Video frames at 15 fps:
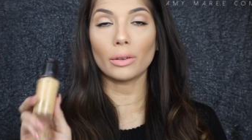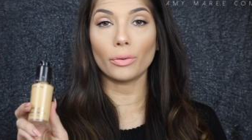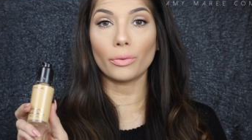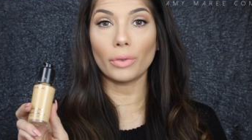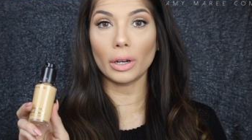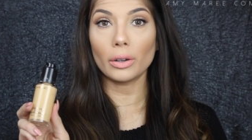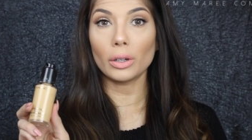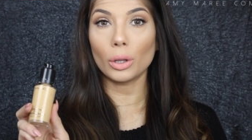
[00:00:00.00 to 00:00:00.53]

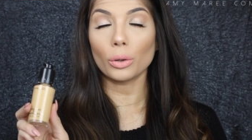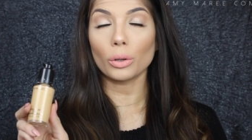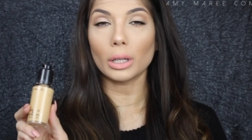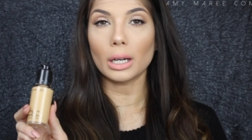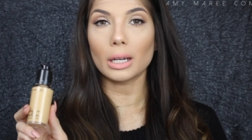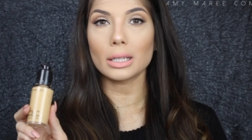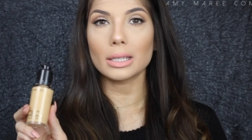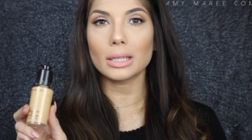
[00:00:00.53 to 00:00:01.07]
very
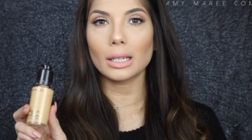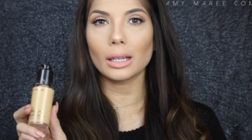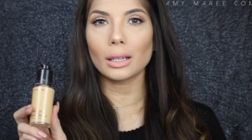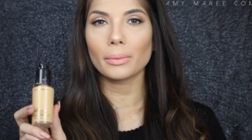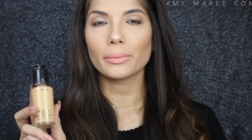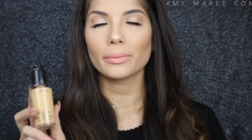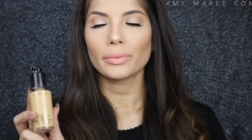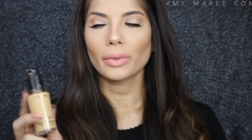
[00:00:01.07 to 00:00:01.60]

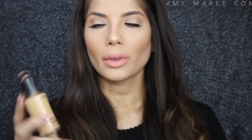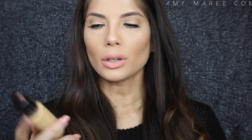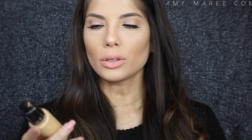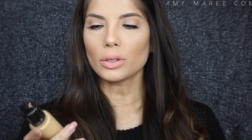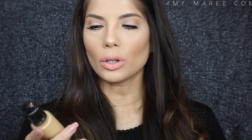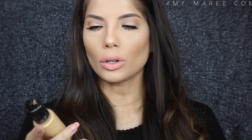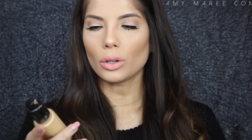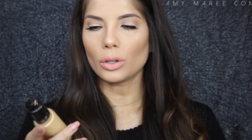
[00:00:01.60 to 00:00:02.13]
long-lasting.
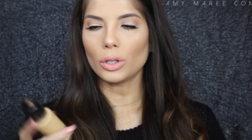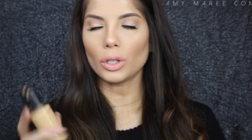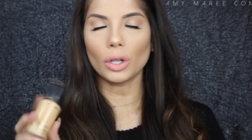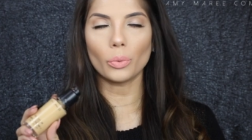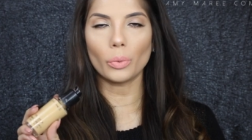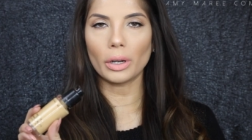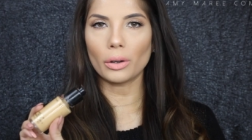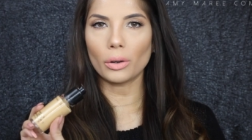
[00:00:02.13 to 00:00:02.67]
So you
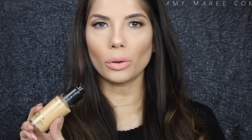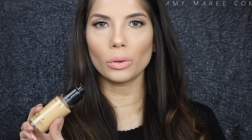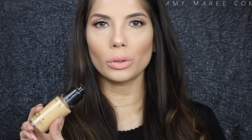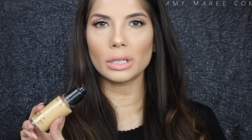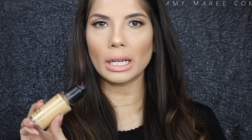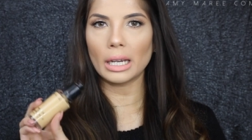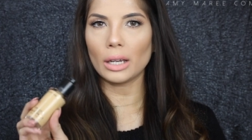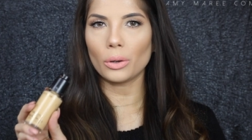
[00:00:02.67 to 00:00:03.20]
can wear it
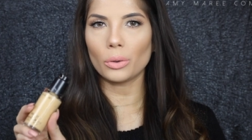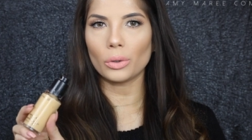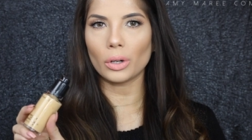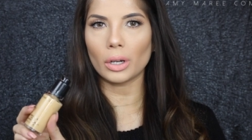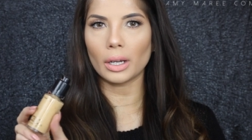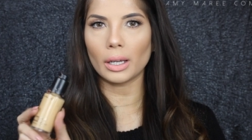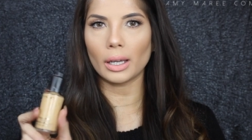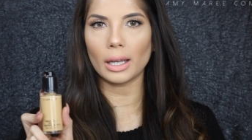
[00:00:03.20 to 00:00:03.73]
all day, all
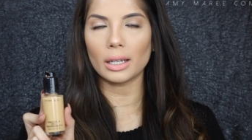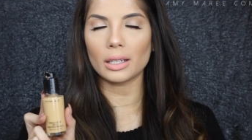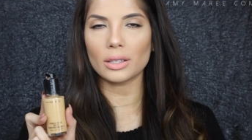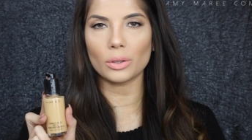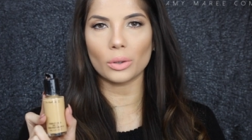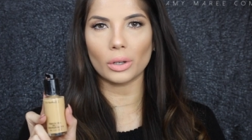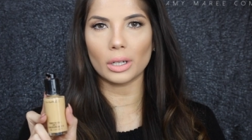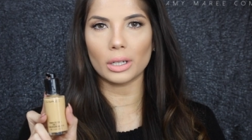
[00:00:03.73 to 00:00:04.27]
night, and
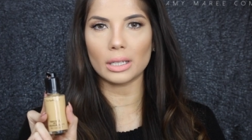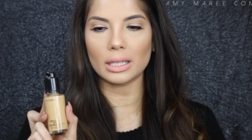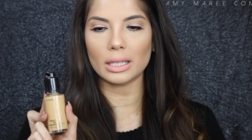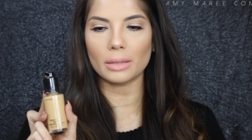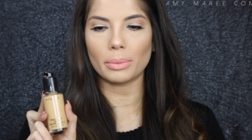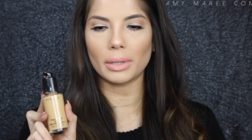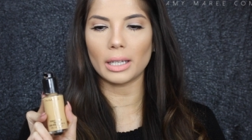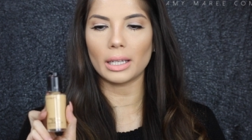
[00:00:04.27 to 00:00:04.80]
it's not going to
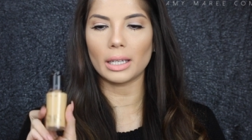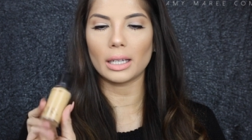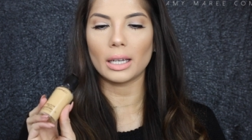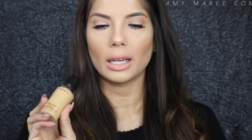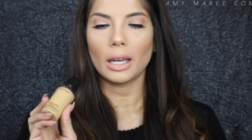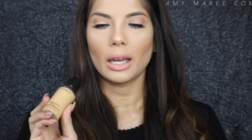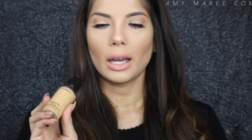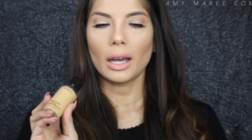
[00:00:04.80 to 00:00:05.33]
disappear.
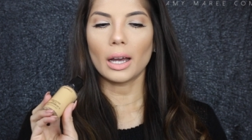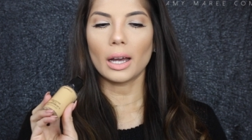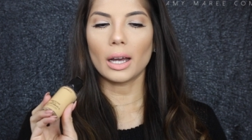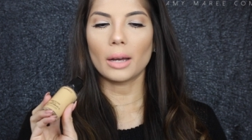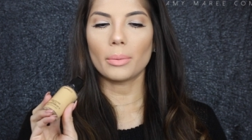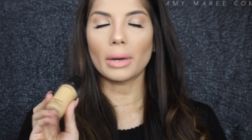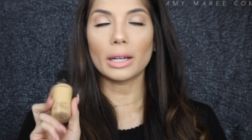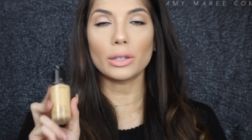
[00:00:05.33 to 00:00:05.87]

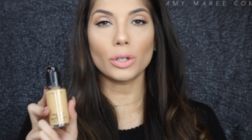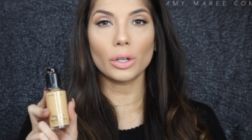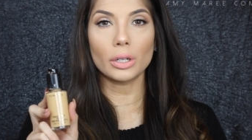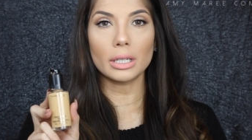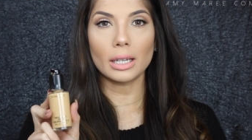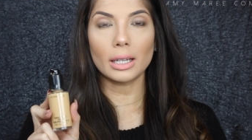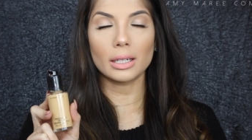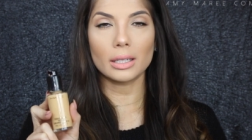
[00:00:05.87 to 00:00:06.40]
I
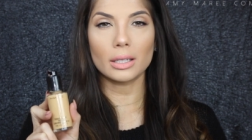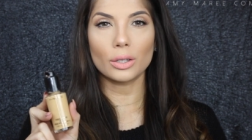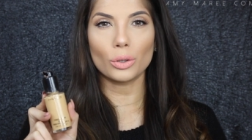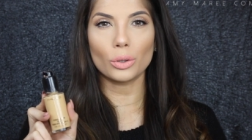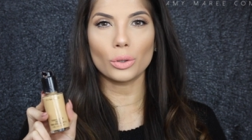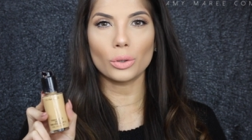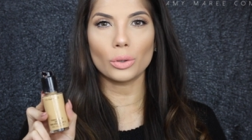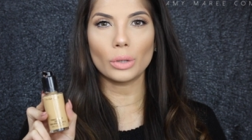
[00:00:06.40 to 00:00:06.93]
don't tend
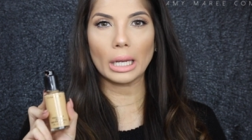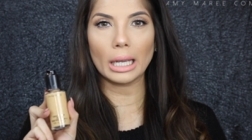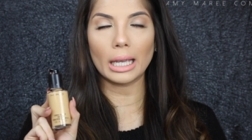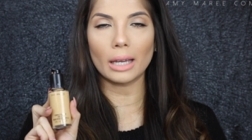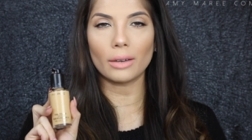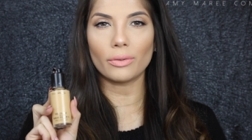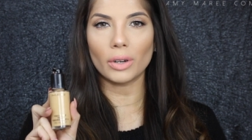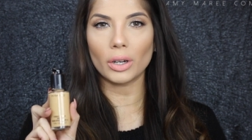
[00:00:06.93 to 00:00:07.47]
to
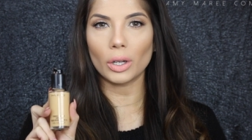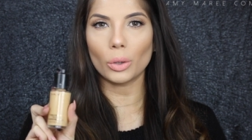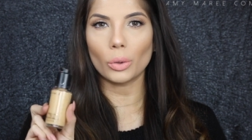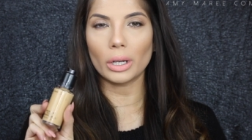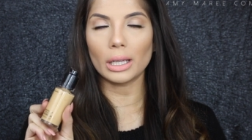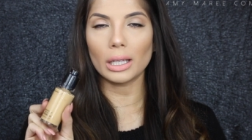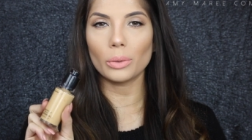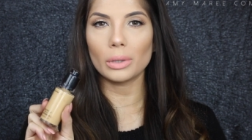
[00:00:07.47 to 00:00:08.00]
get very
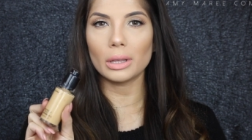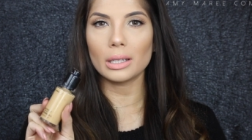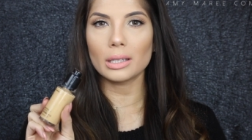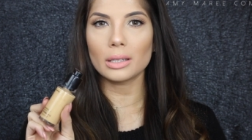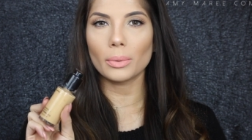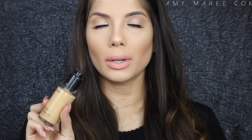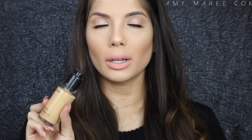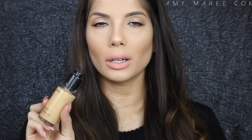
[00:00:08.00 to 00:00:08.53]
oily with
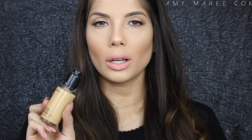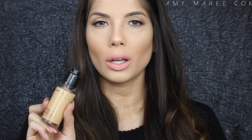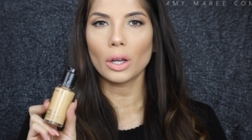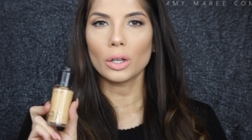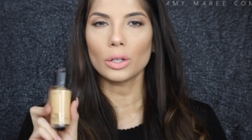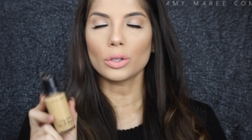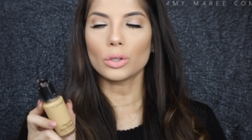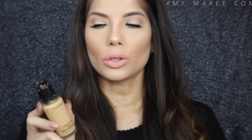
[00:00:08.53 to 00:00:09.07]
this one,
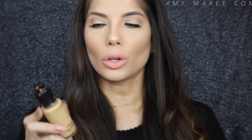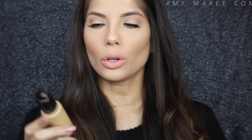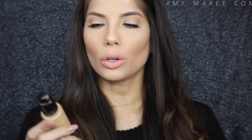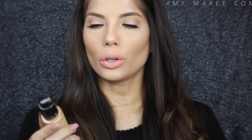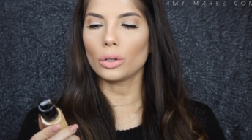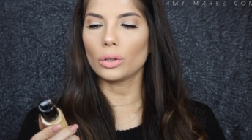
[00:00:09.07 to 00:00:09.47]
so